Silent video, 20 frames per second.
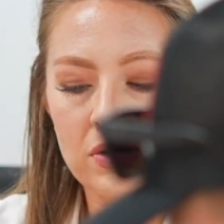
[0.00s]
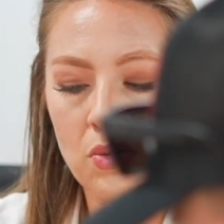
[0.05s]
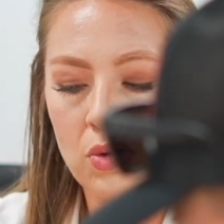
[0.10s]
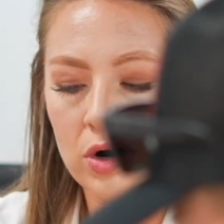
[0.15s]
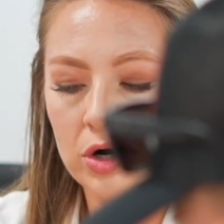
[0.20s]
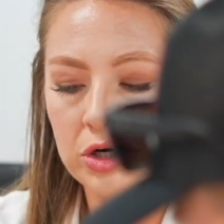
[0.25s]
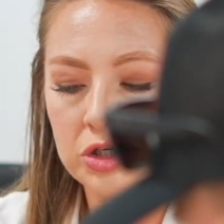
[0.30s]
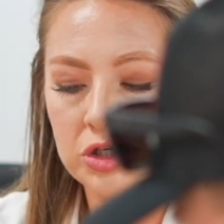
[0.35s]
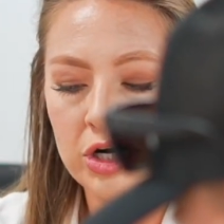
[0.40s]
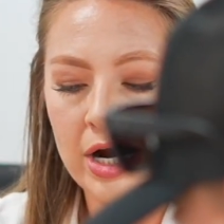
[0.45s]
a
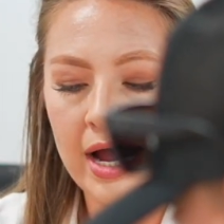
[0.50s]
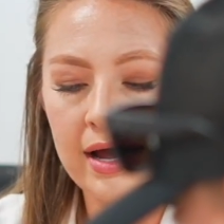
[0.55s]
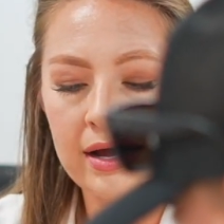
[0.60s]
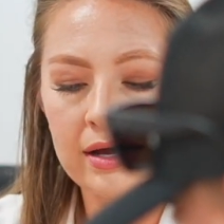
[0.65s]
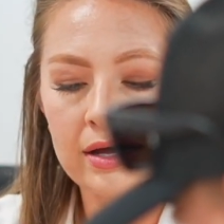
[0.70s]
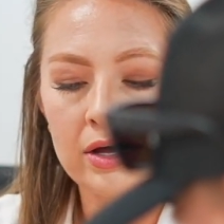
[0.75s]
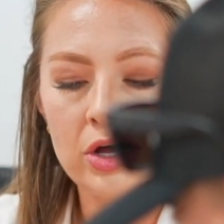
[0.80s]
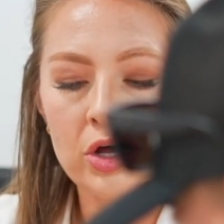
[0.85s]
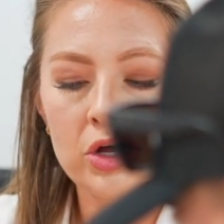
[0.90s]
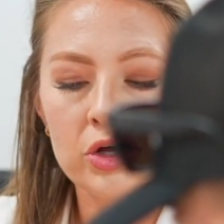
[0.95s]
word track,
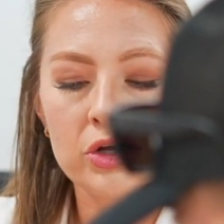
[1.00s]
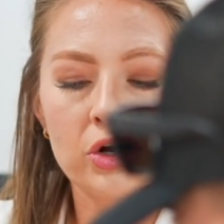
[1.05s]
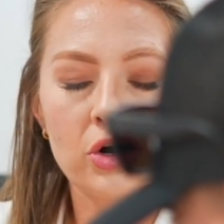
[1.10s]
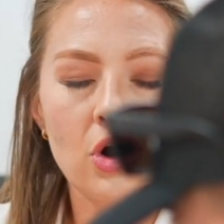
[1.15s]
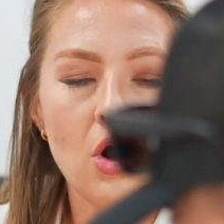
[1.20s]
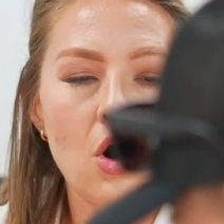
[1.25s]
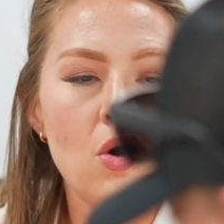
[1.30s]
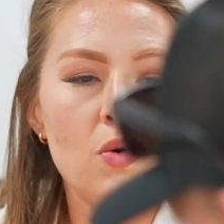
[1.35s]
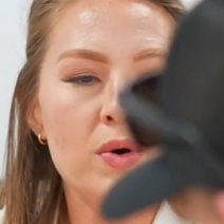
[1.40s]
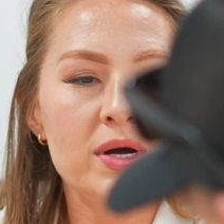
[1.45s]
you're
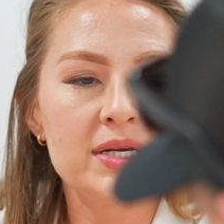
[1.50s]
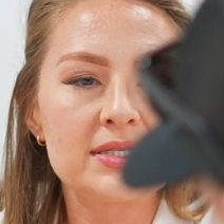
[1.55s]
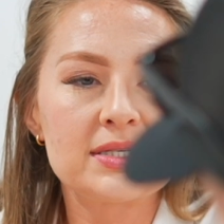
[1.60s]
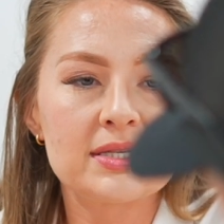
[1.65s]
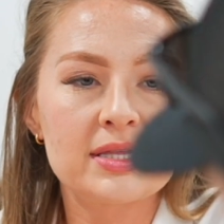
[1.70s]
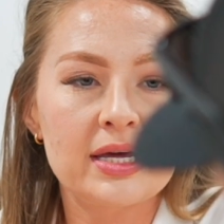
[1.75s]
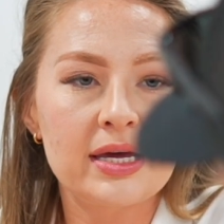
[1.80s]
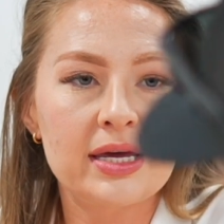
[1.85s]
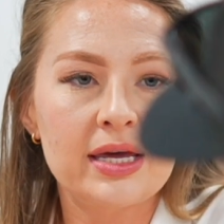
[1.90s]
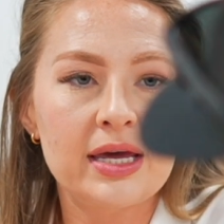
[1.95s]
always
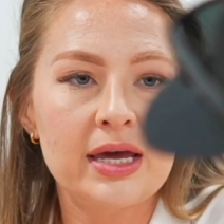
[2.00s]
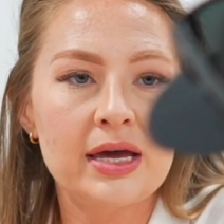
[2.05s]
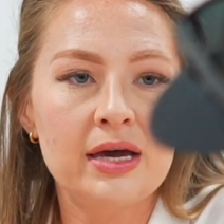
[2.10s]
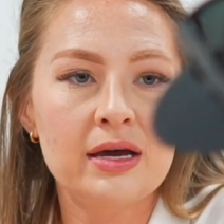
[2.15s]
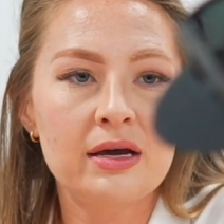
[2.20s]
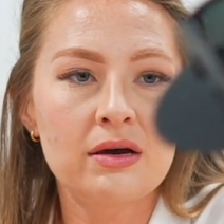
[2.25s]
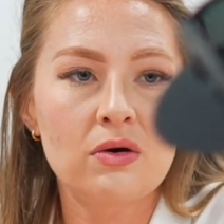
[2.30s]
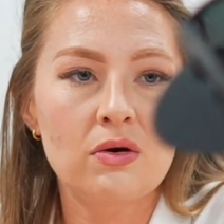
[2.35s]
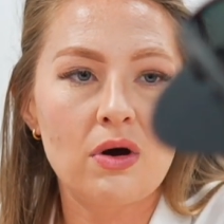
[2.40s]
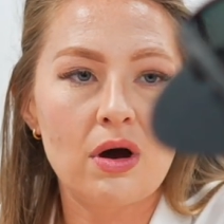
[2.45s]

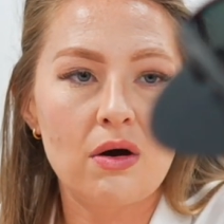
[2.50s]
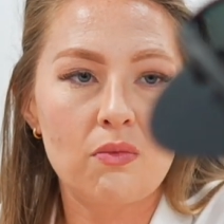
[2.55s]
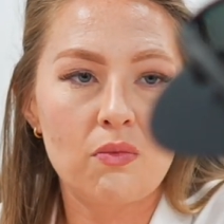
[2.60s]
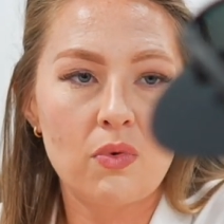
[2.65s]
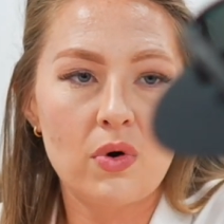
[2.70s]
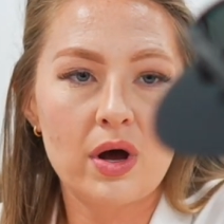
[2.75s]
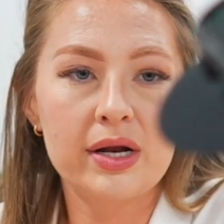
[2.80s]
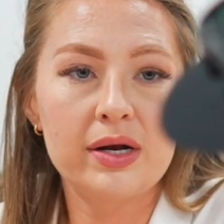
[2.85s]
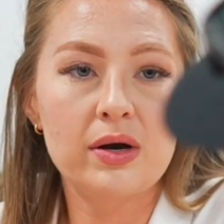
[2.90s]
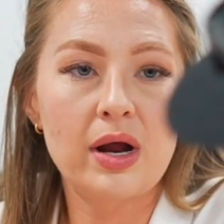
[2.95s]
thinking,
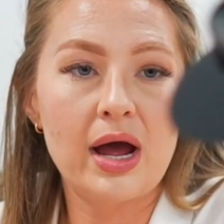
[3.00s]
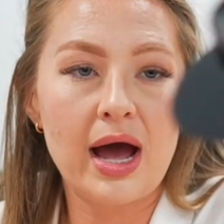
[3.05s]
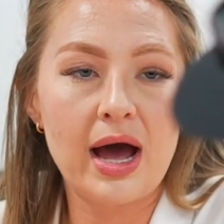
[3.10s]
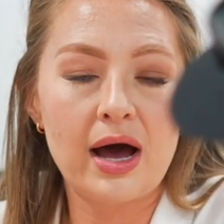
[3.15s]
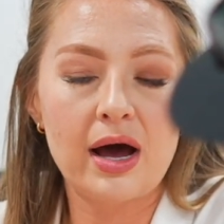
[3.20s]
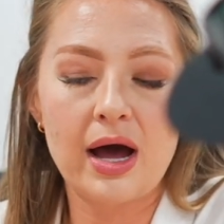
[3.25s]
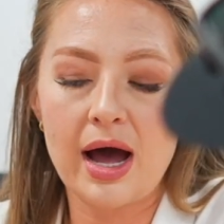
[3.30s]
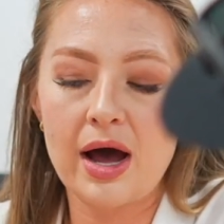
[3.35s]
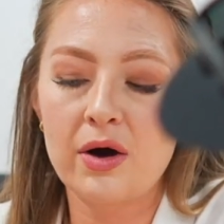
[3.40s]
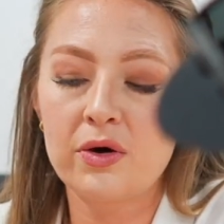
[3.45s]

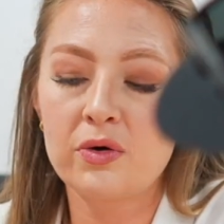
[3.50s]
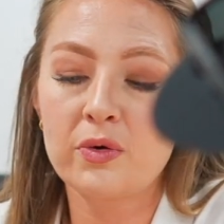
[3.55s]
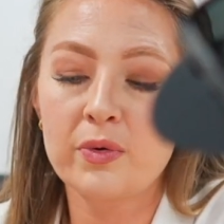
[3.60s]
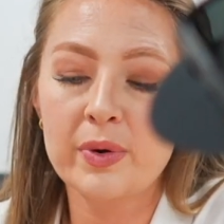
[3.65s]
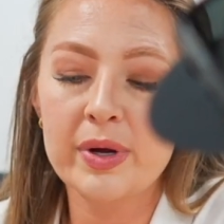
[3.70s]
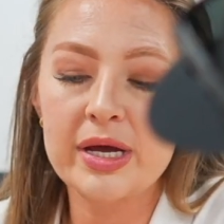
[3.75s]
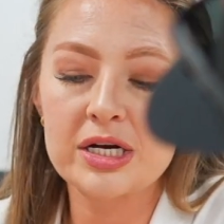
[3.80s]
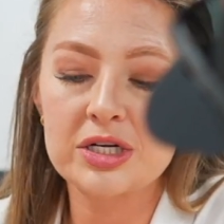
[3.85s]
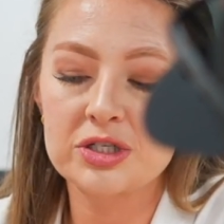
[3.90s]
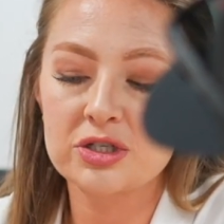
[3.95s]
how are
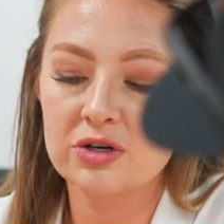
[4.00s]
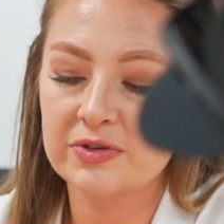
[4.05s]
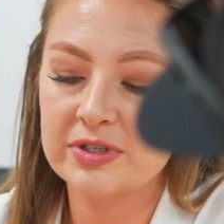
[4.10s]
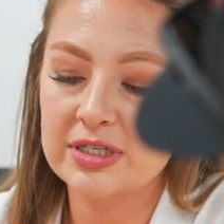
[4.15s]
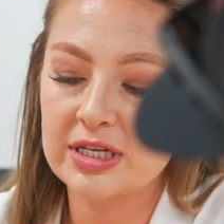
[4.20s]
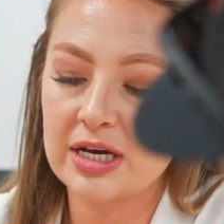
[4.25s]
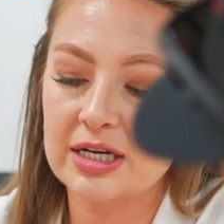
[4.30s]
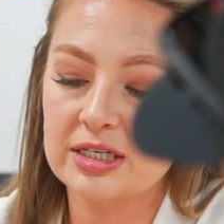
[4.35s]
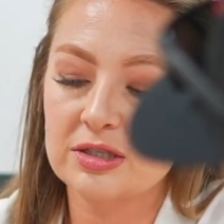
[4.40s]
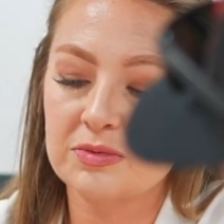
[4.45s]
we going to service
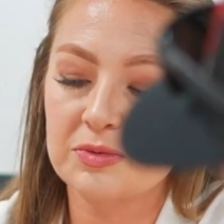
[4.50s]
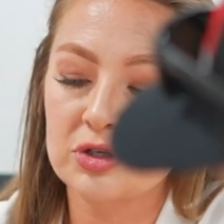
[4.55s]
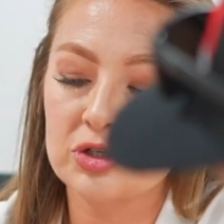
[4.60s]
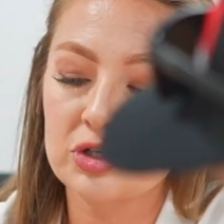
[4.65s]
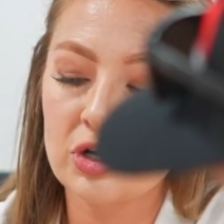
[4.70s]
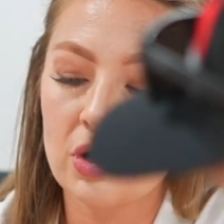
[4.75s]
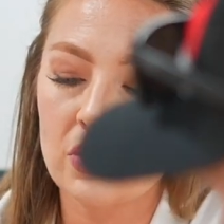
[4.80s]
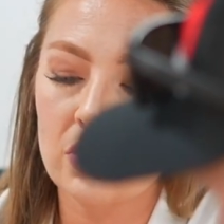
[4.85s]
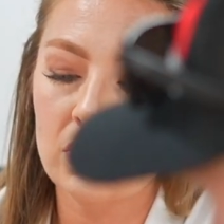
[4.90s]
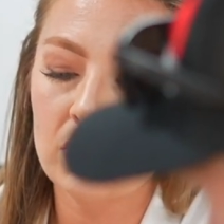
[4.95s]
the customer?
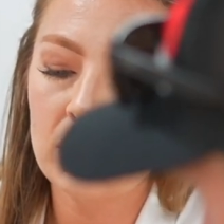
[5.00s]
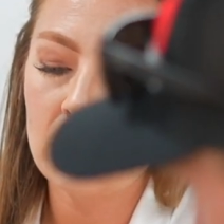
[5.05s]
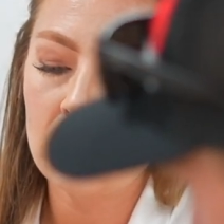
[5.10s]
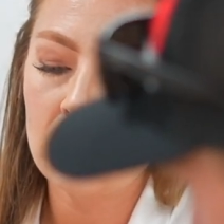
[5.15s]
So